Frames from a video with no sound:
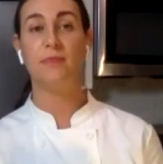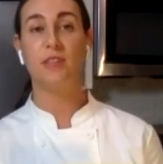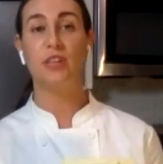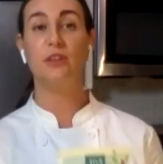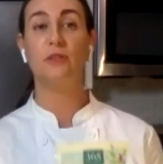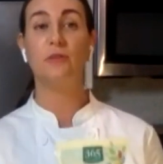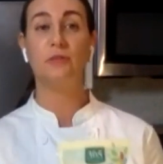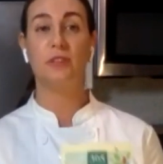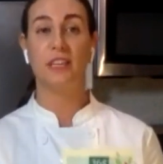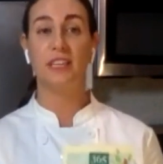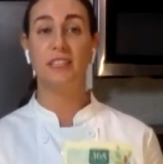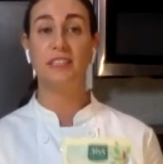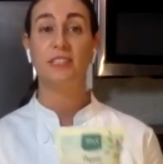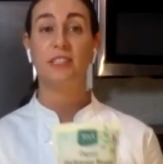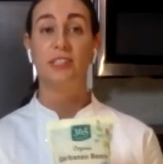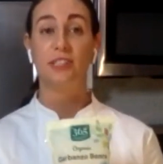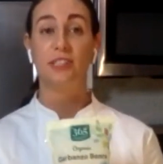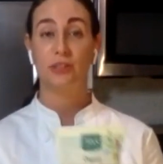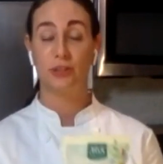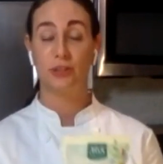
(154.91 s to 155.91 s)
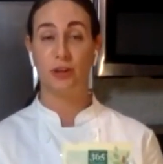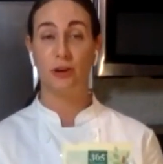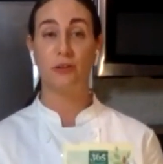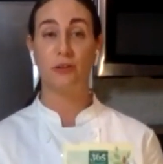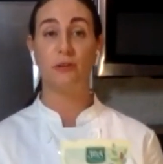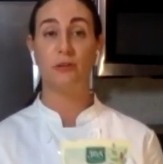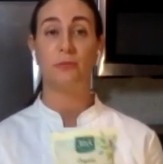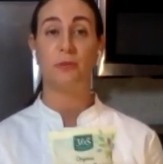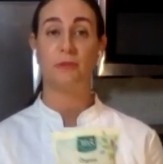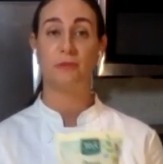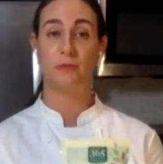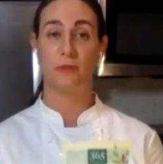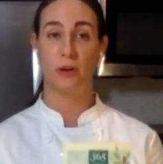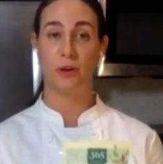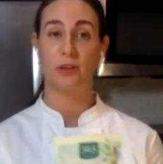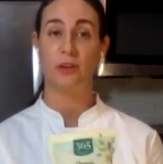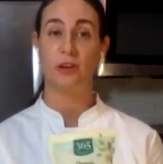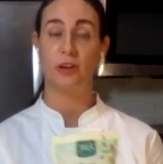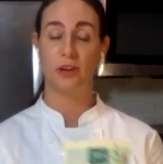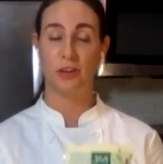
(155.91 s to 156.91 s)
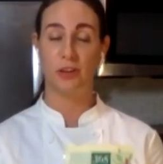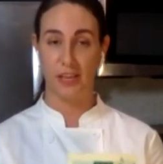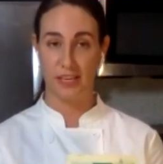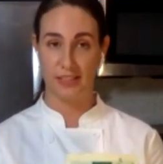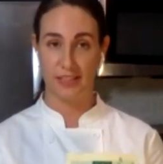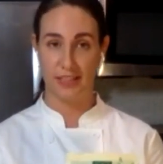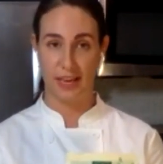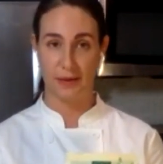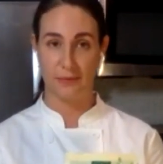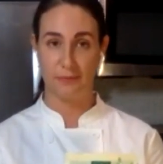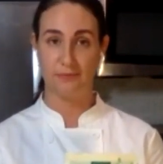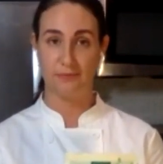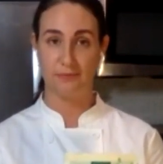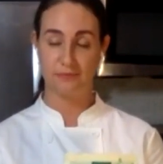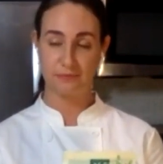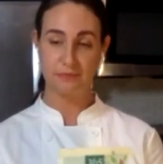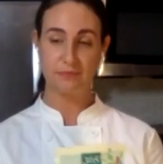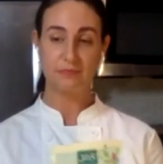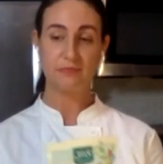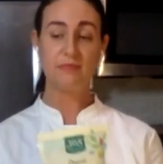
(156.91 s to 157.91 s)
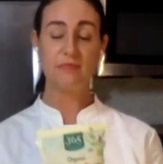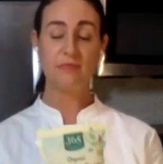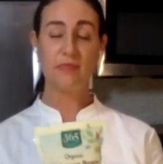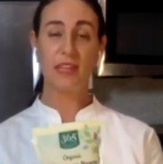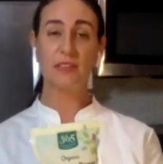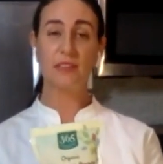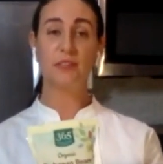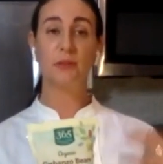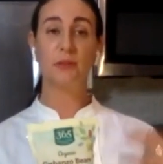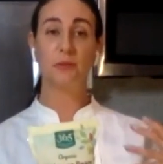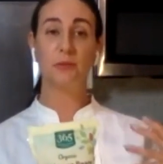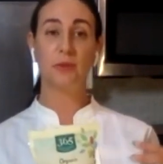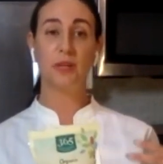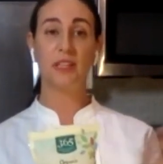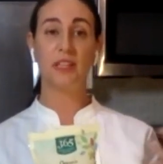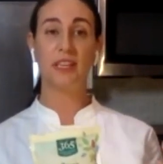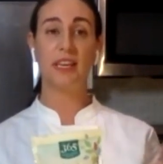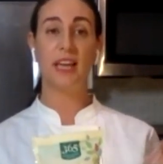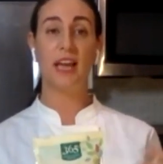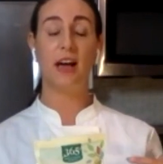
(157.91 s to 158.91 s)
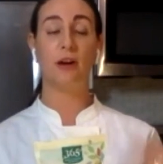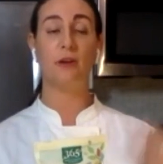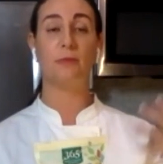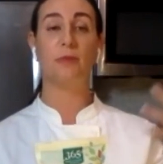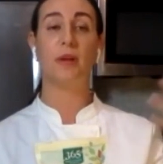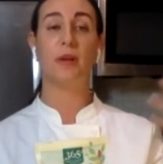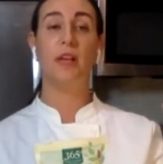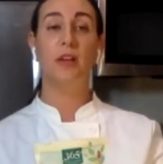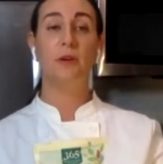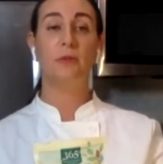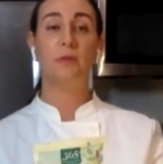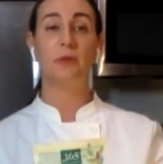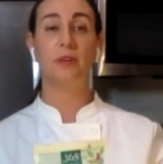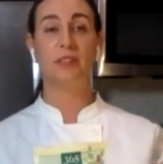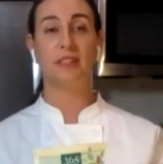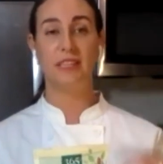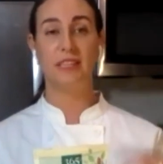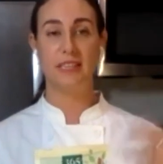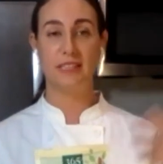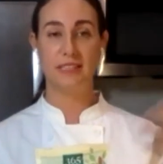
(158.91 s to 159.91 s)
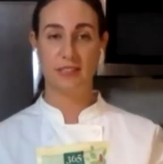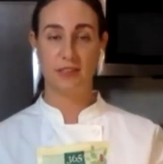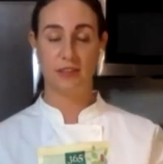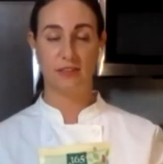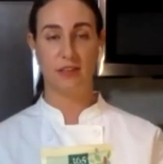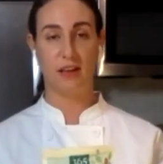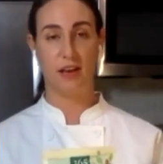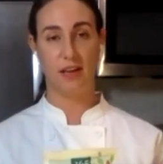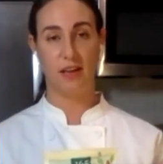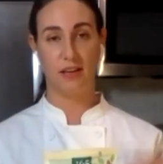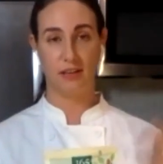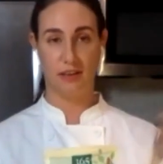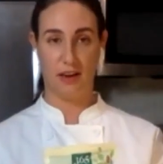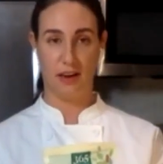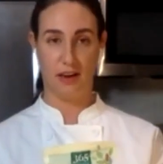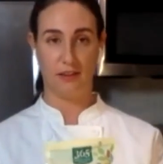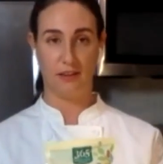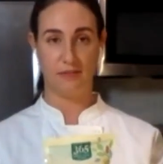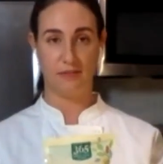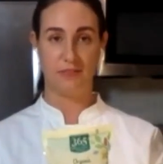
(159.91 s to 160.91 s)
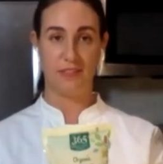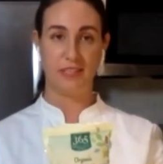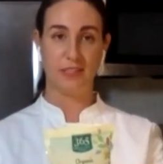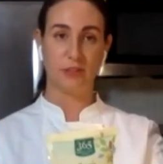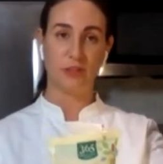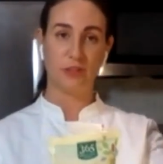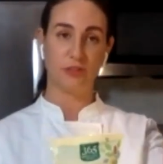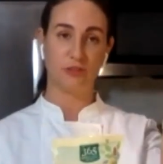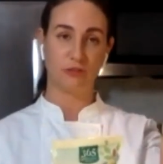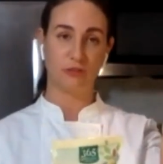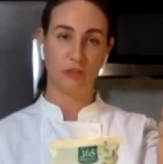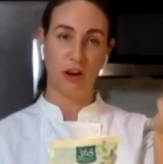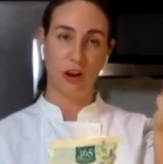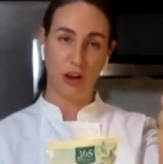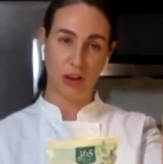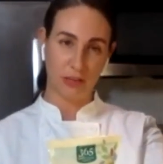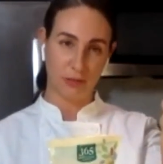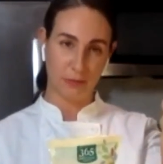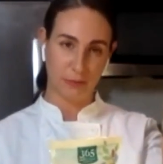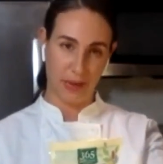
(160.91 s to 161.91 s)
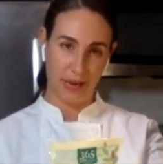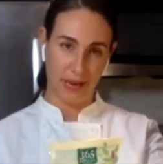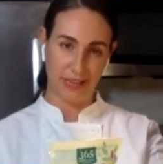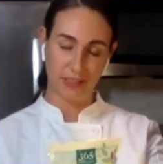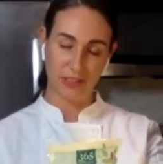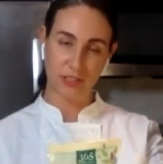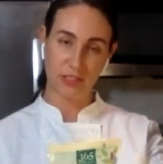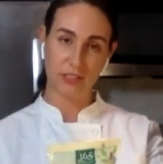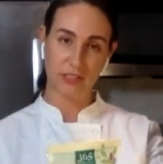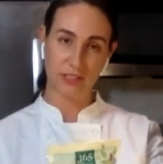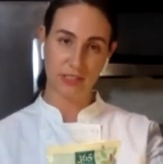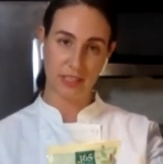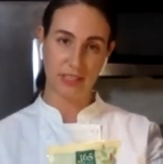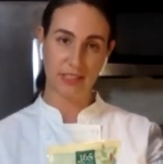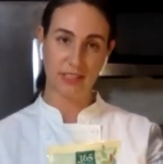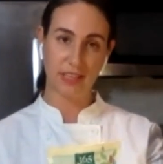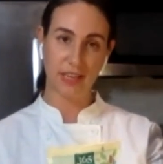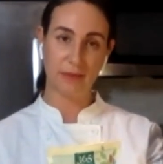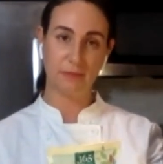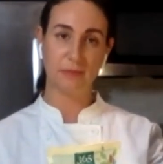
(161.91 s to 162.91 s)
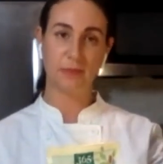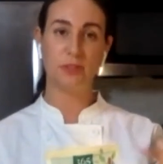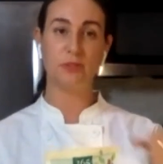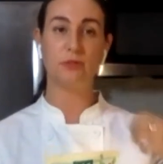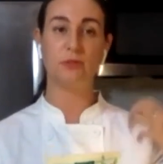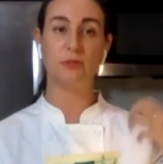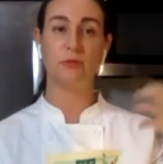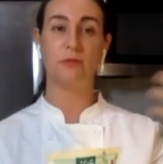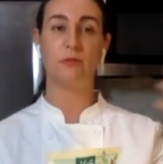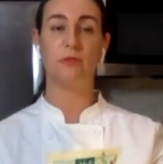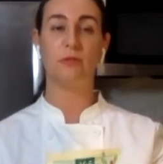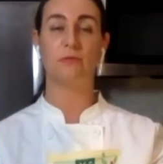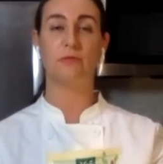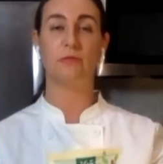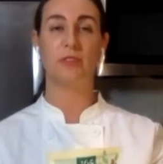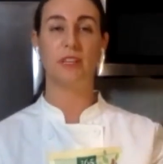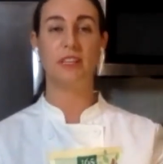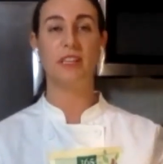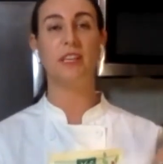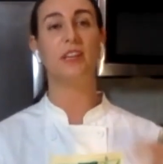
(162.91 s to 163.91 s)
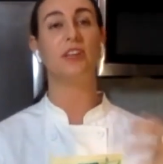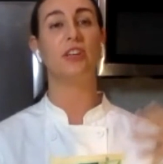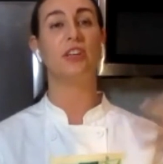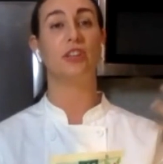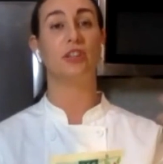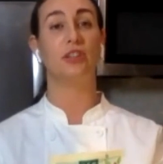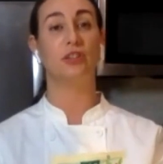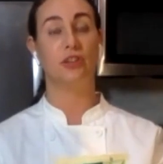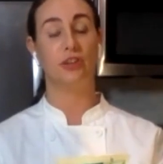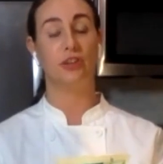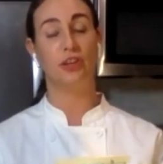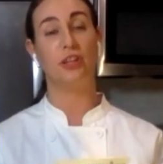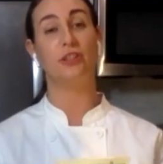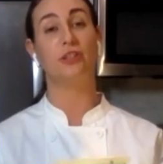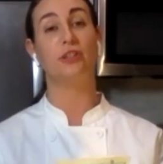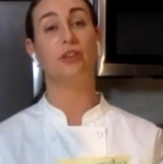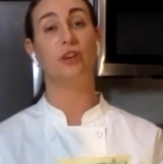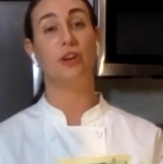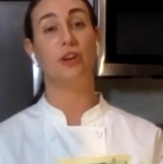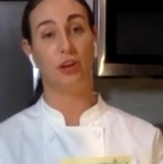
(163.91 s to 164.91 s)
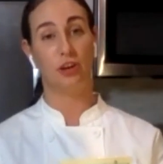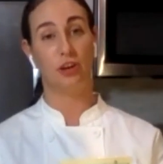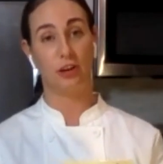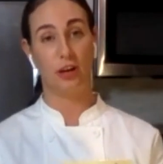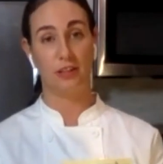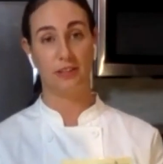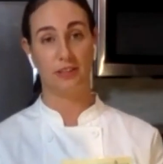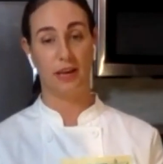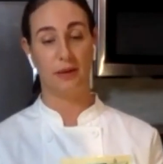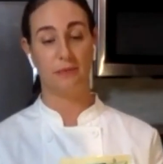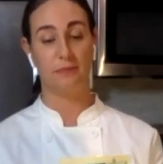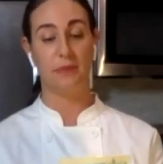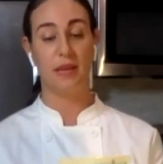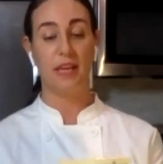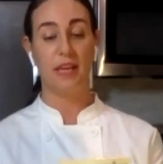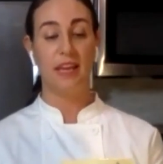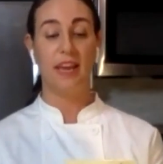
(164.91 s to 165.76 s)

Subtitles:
You need to soak before cooking them to really help release a lot of these strong binders in them to really get a good cook on them.